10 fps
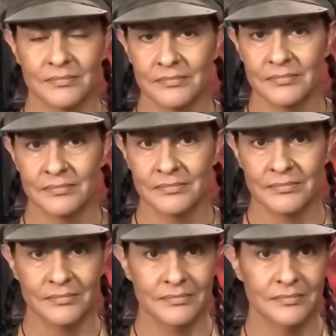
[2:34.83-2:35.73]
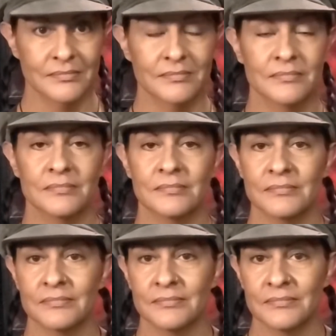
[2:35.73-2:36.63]

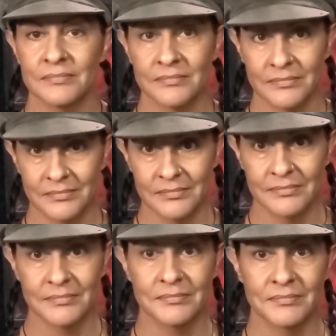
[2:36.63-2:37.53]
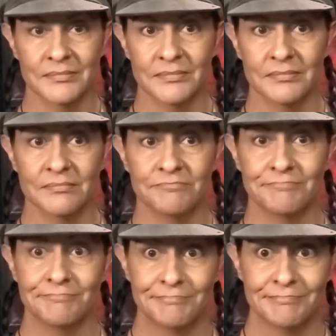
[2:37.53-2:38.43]

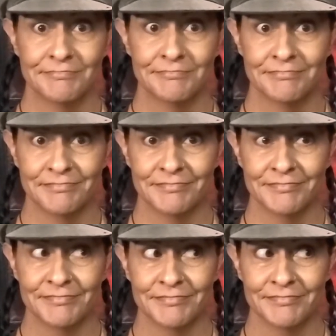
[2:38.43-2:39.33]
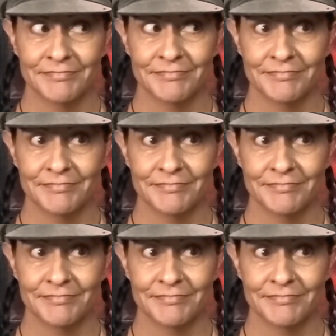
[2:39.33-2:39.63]
The person shown says nothing.